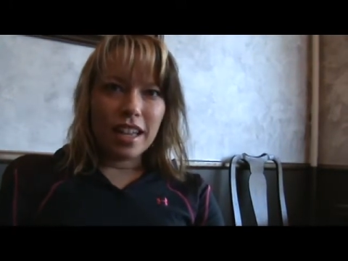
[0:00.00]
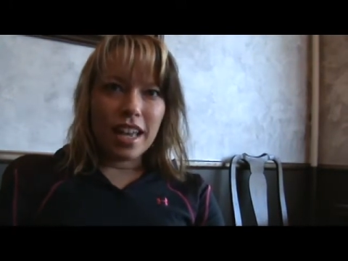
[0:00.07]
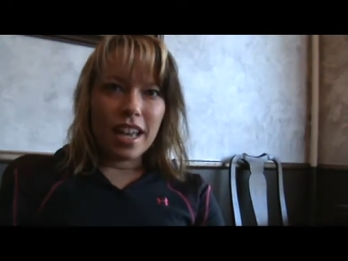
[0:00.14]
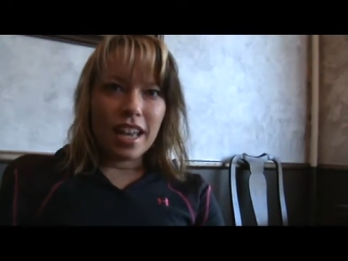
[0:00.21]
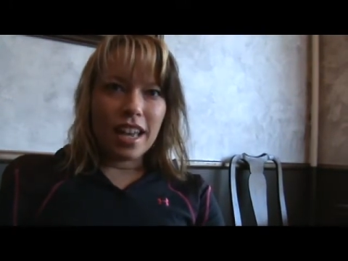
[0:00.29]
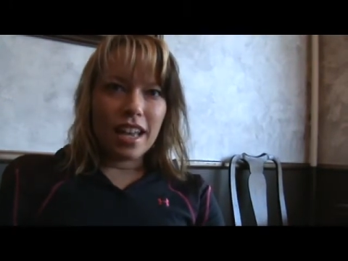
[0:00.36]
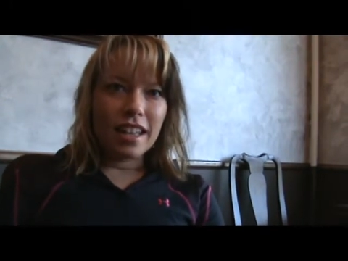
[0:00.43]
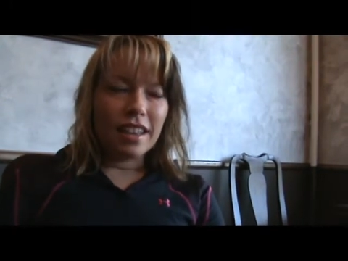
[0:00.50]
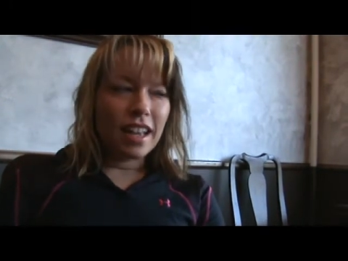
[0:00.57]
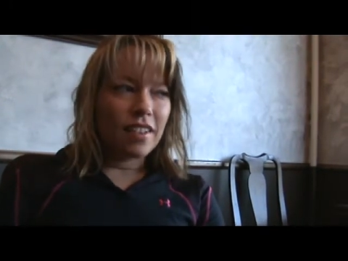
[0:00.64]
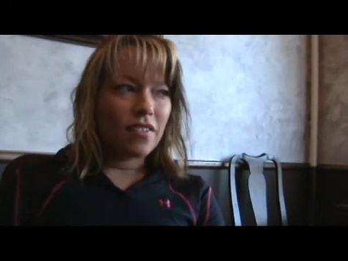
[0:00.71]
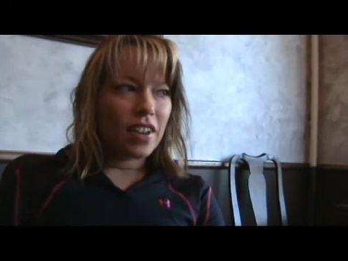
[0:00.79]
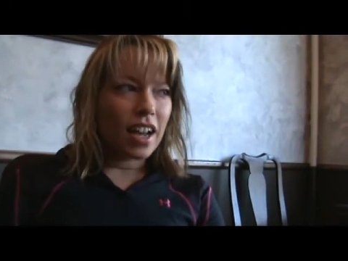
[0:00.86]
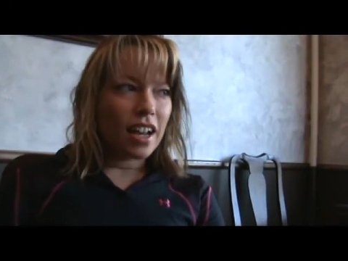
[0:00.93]
and
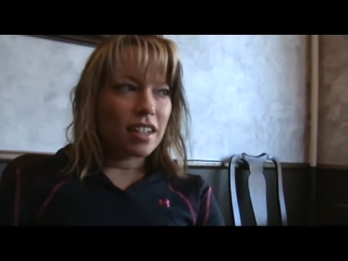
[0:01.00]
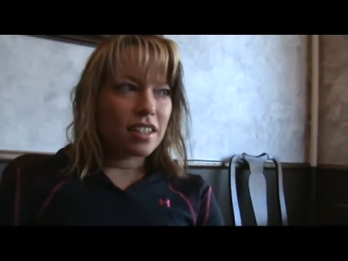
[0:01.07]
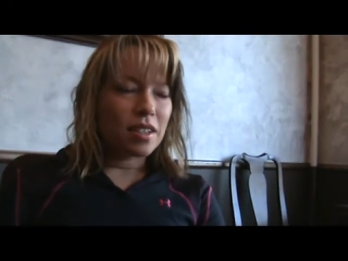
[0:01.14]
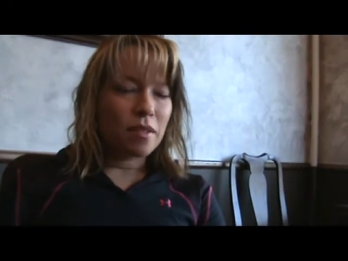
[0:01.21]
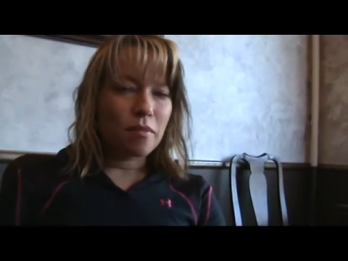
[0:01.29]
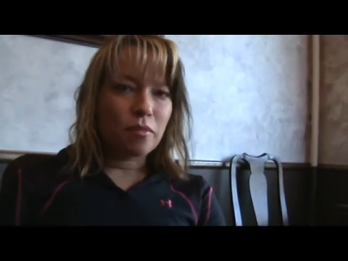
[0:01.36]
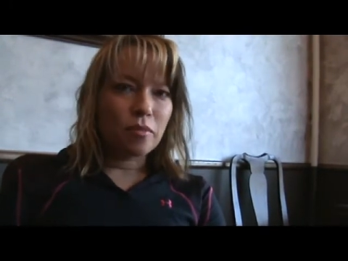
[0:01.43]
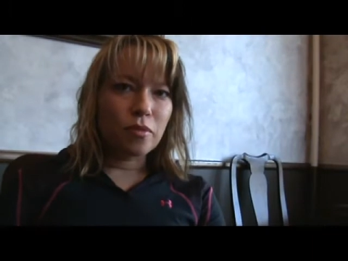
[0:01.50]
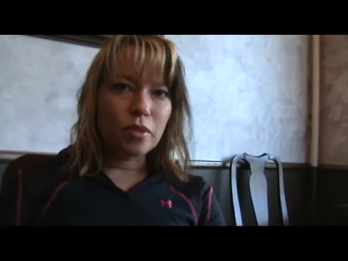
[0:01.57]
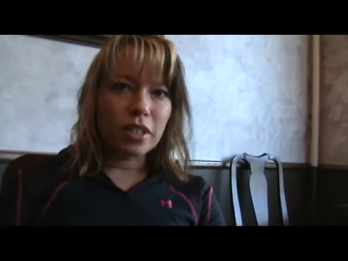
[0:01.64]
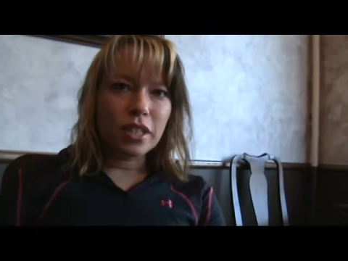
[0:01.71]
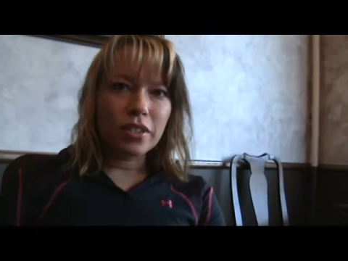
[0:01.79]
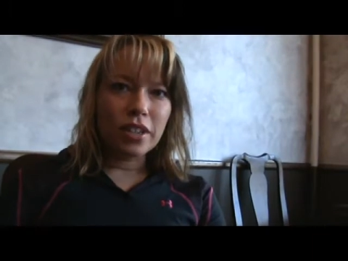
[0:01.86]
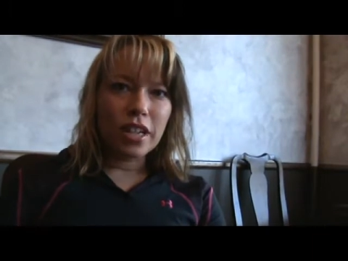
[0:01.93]
they've got some
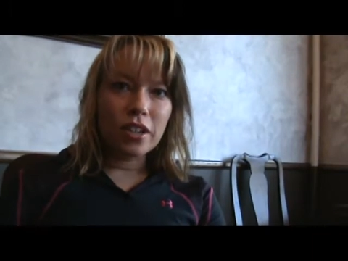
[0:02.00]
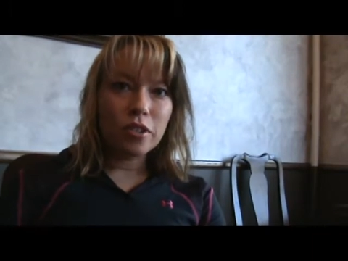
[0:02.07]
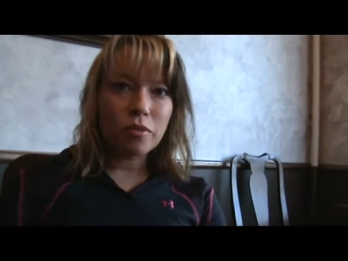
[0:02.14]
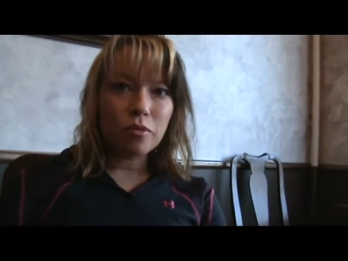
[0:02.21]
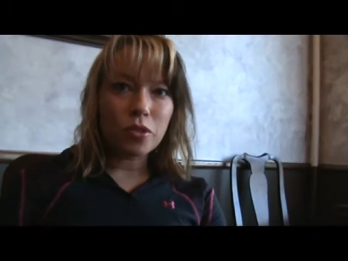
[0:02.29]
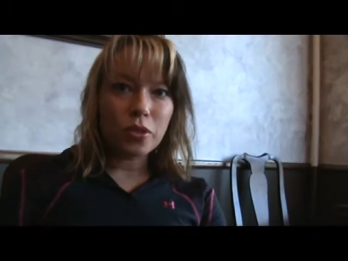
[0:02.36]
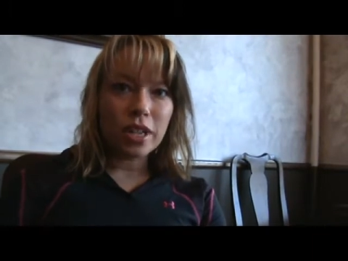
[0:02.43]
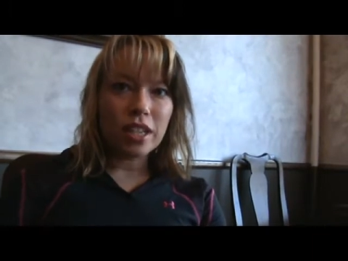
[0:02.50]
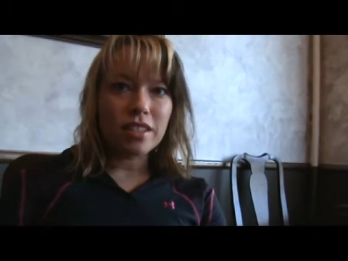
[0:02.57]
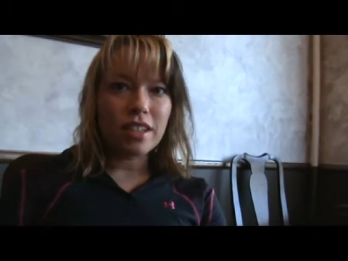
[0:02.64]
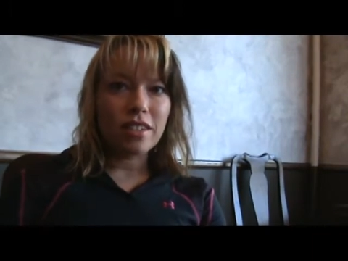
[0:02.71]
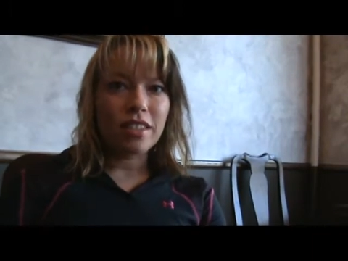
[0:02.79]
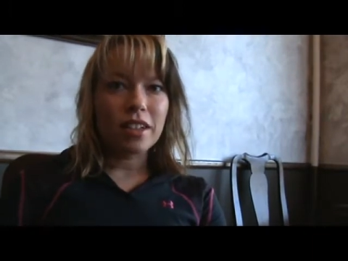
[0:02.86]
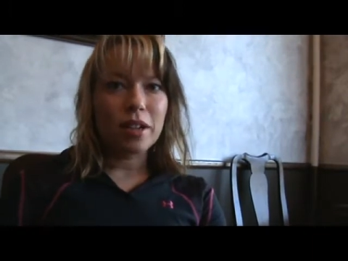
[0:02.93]
really great groomed
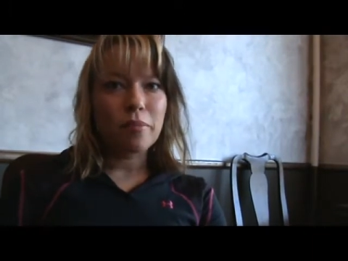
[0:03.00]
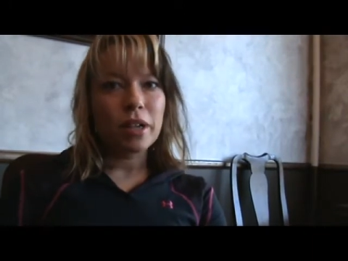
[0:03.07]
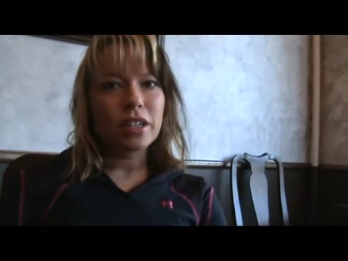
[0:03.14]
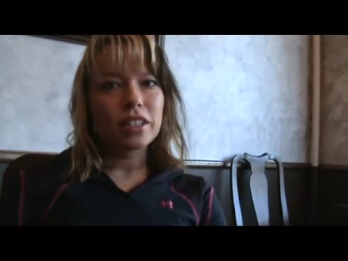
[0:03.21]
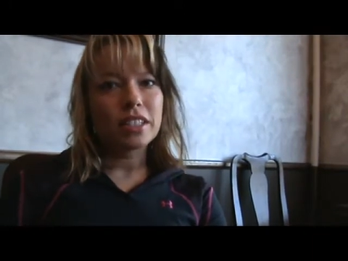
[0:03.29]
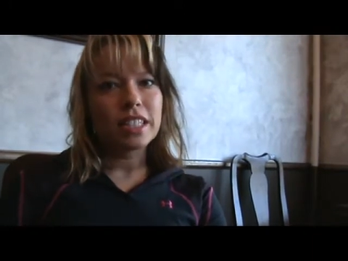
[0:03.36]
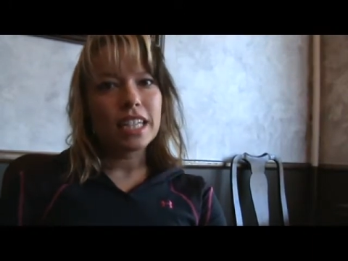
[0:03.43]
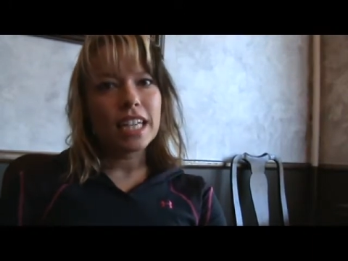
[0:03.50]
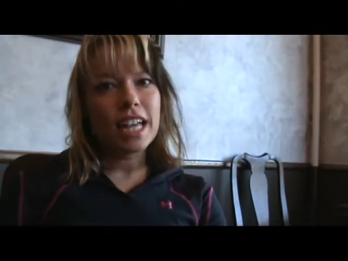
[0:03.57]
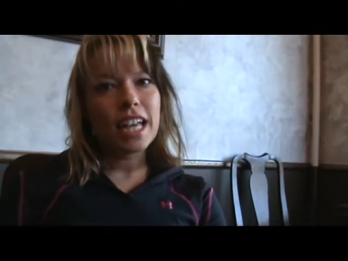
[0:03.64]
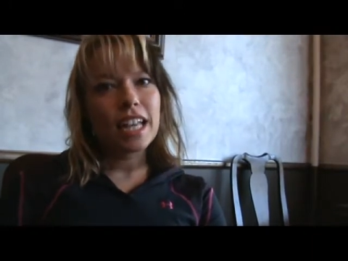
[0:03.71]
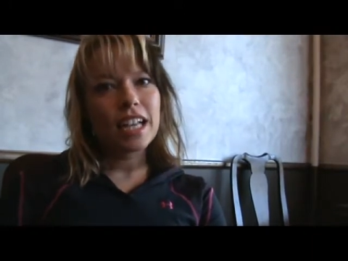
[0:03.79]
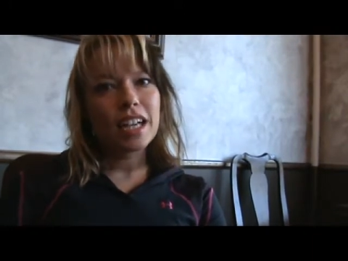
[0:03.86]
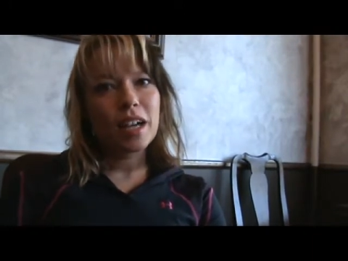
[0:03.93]
trails out there apparently,
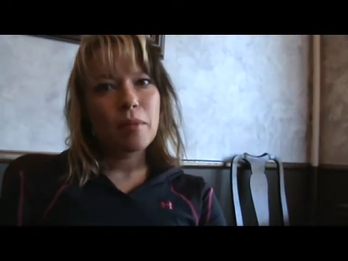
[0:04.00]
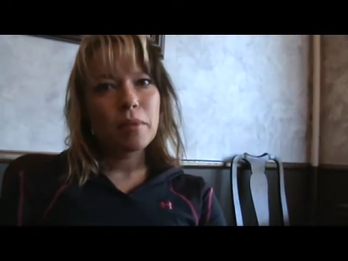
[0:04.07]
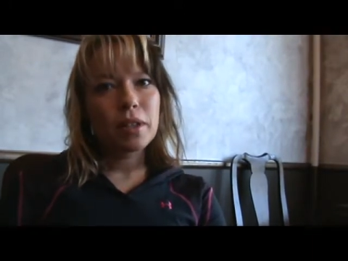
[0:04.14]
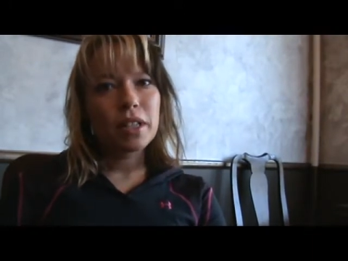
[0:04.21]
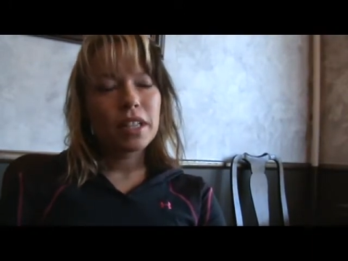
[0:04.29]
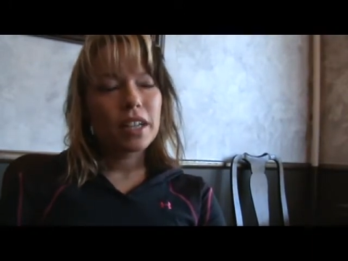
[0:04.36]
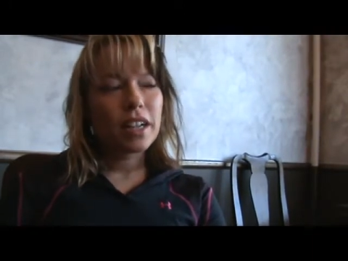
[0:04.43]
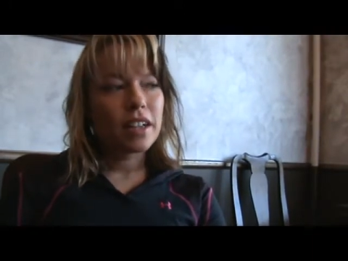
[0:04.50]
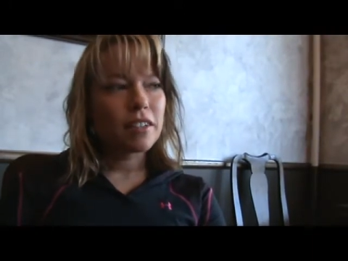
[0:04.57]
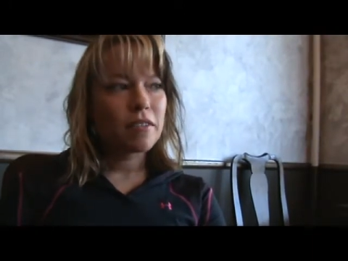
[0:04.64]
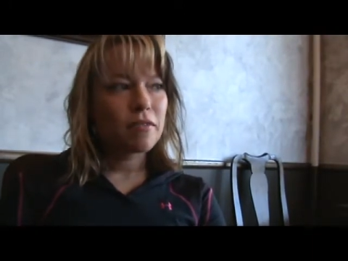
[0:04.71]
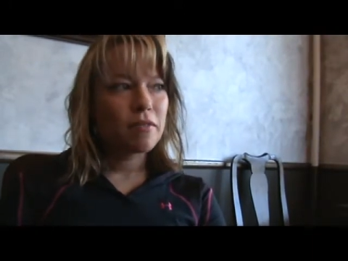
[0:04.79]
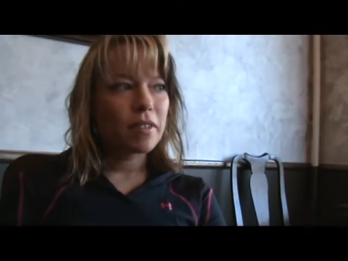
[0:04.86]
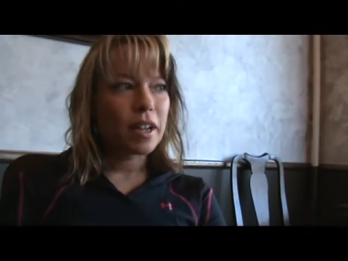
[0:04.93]
and a couple
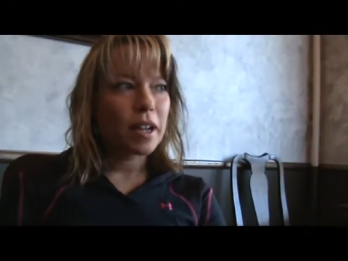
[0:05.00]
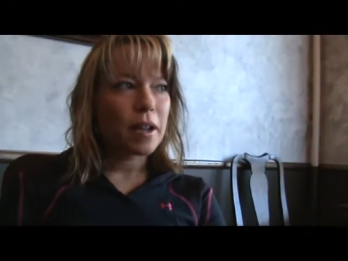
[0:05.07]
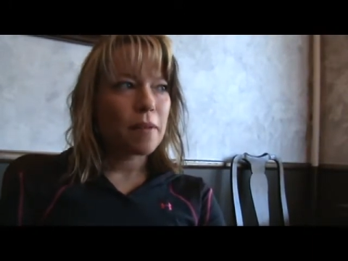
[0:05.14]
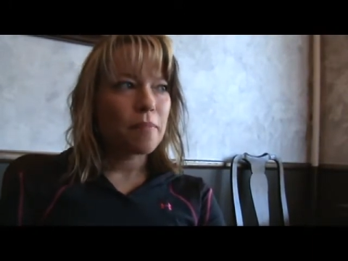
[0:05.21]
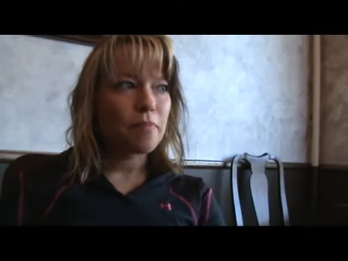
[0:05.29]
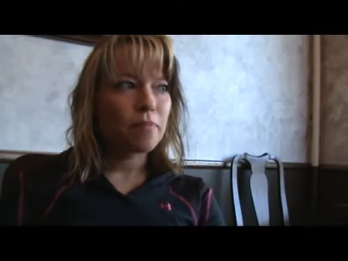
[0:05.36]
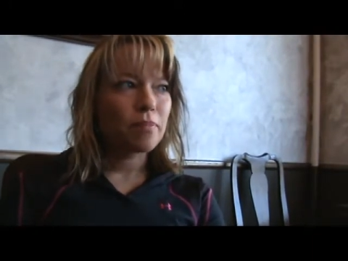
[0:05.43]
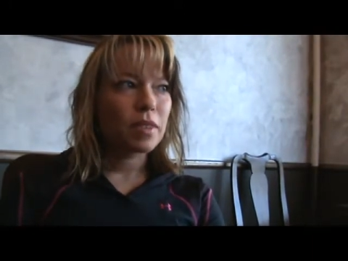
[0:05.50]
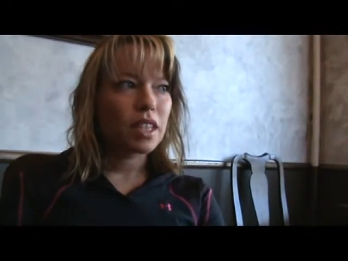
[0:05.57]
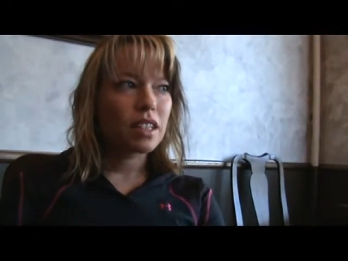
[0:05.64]
of um,